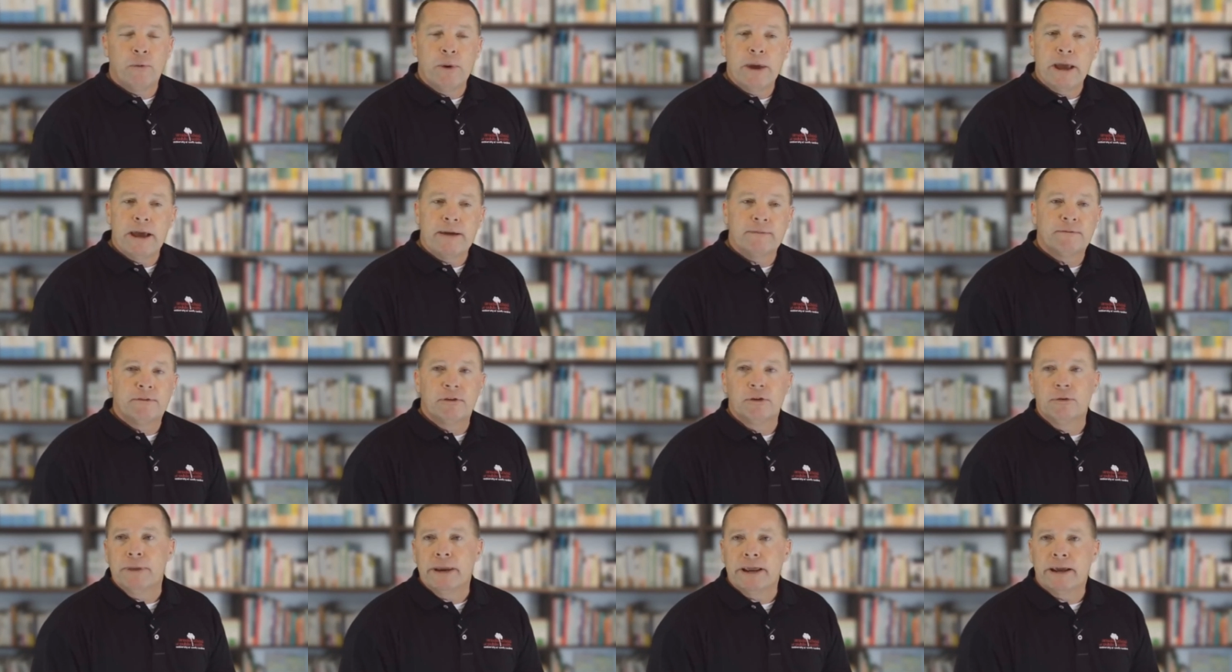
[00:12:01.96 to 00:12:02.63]
we
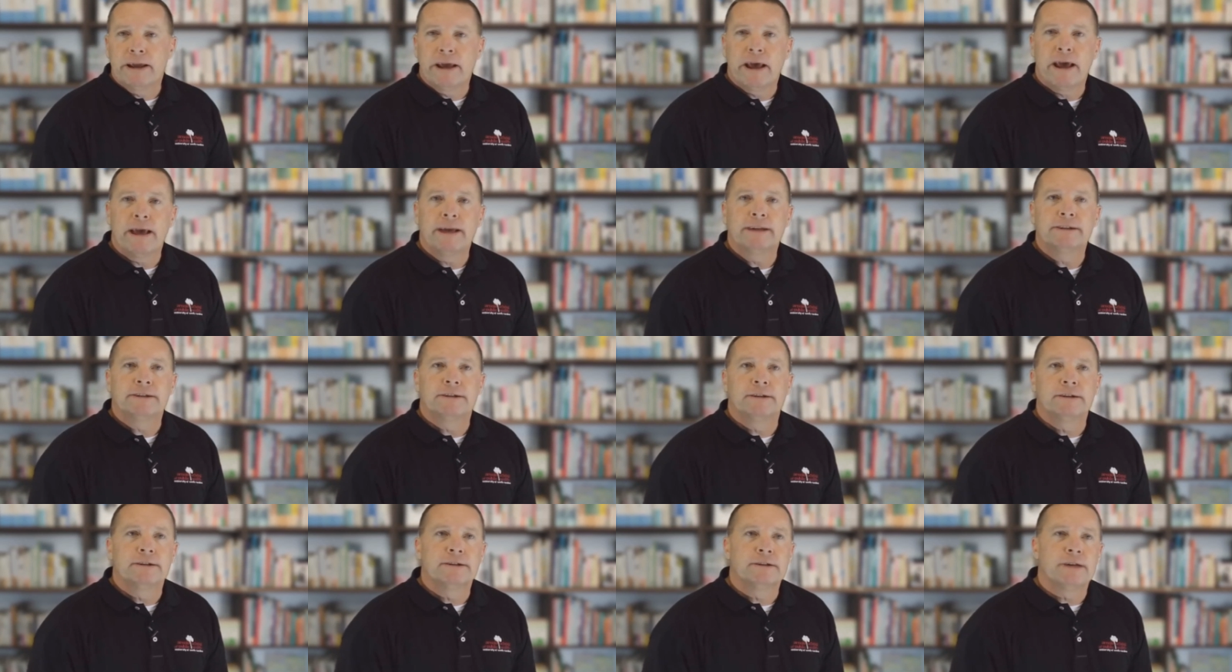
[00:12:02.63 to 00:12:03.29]
have too many
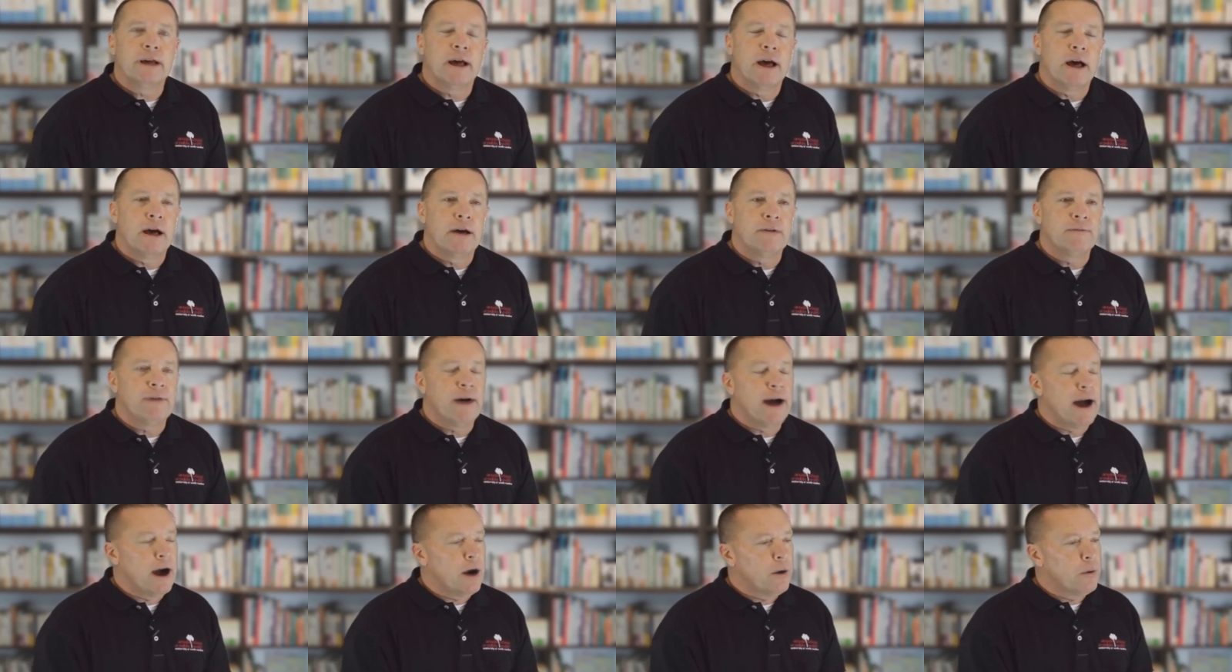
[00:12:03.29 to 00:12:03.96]
cases
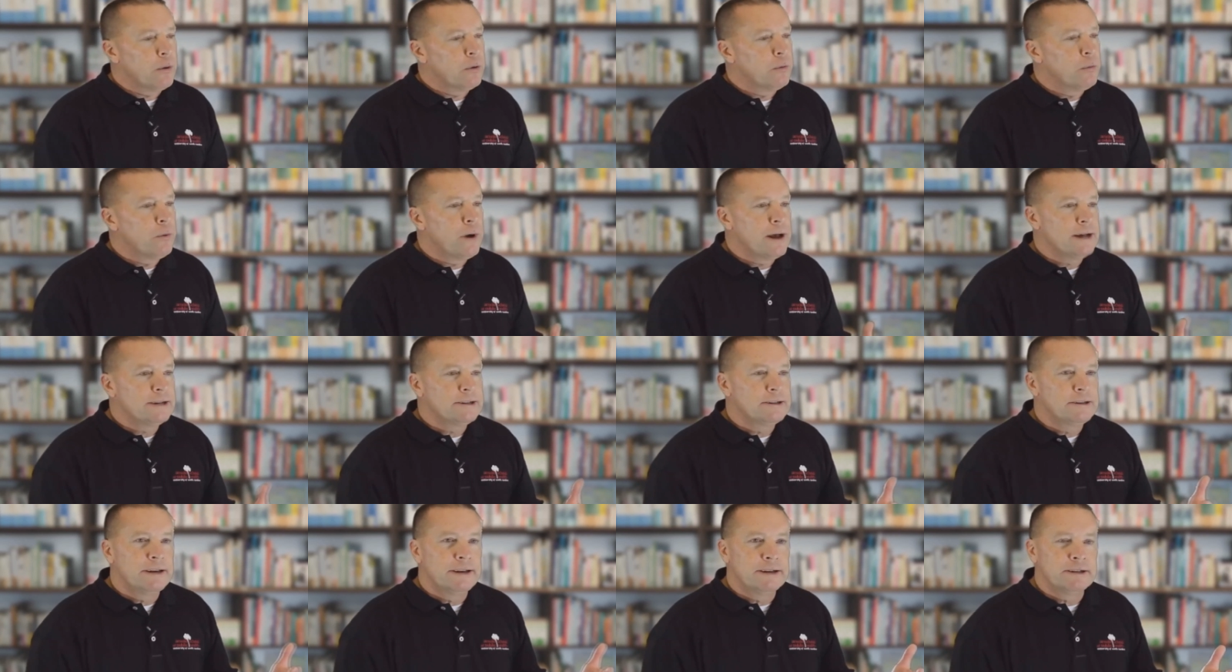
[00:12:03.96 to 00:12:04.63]
of our
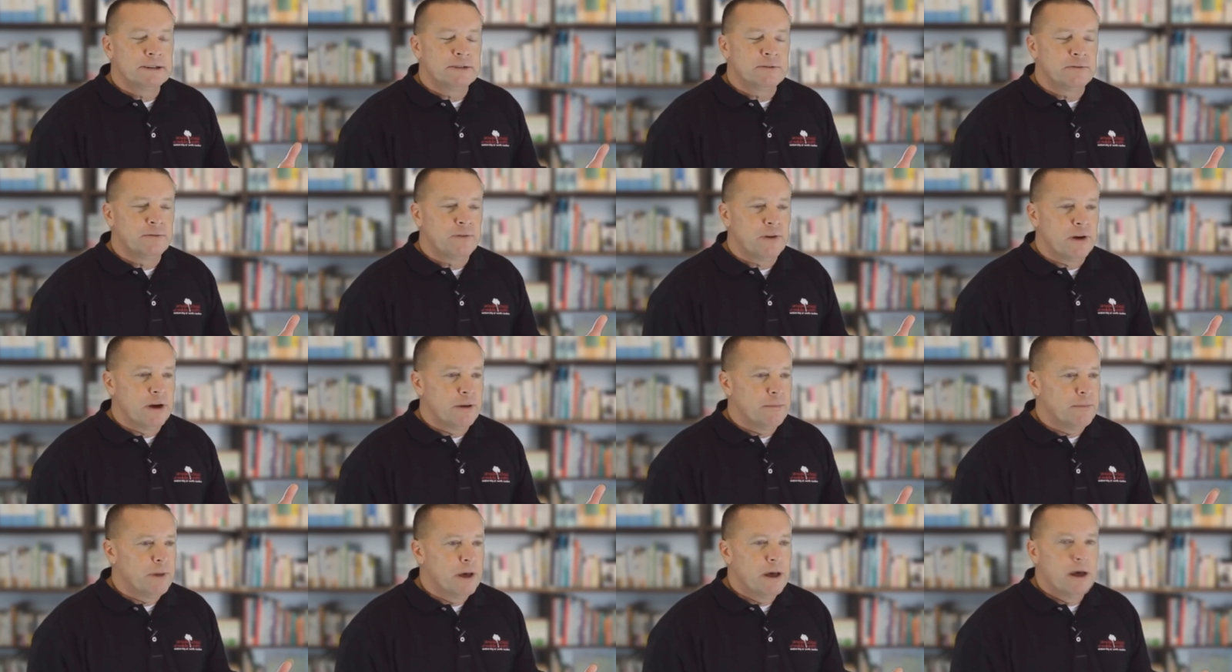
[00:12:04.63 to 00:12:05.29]
residents
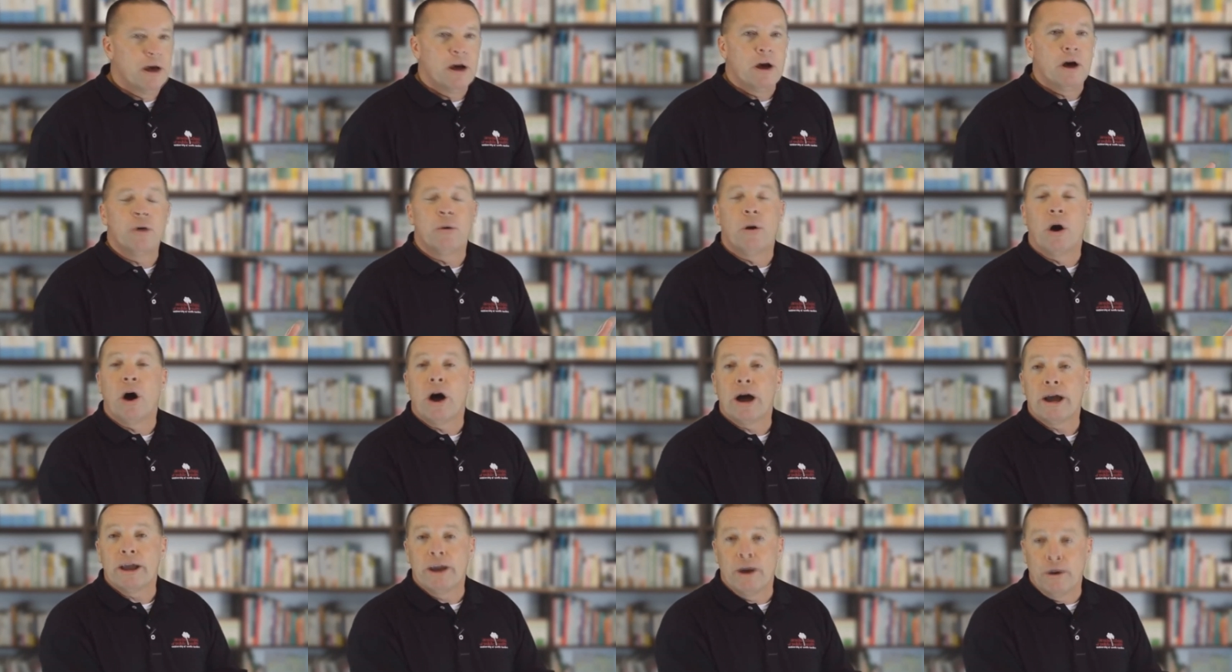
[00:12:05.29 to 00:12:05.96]
from
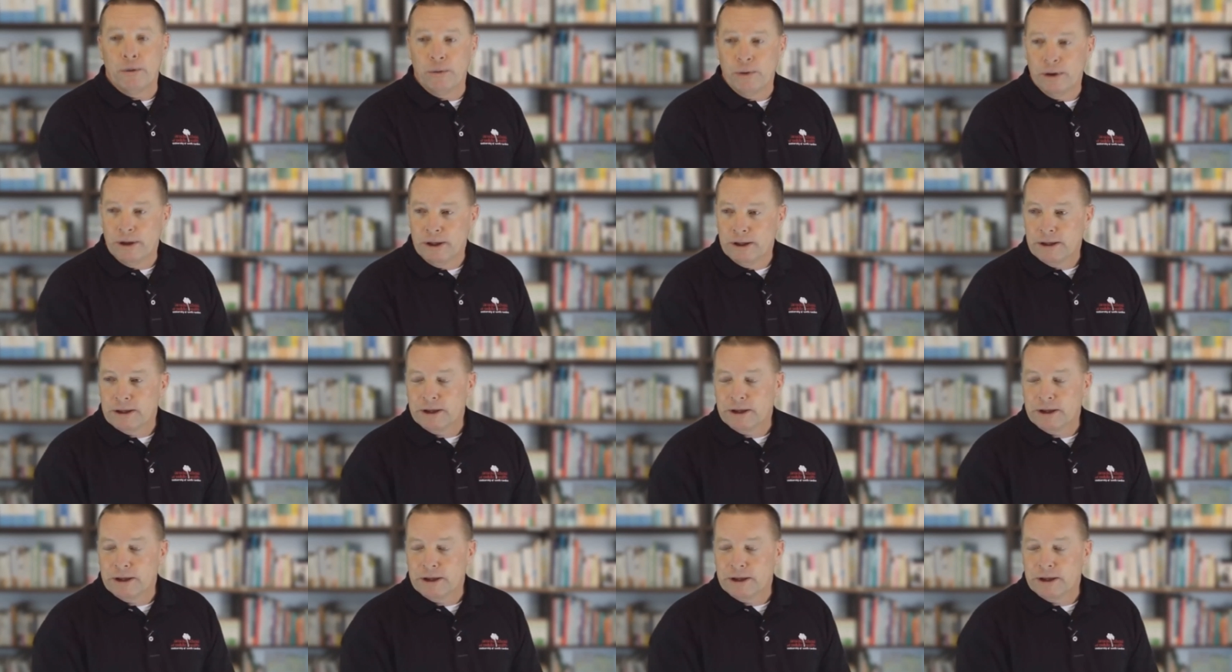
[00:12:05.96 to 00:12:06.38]
Ohio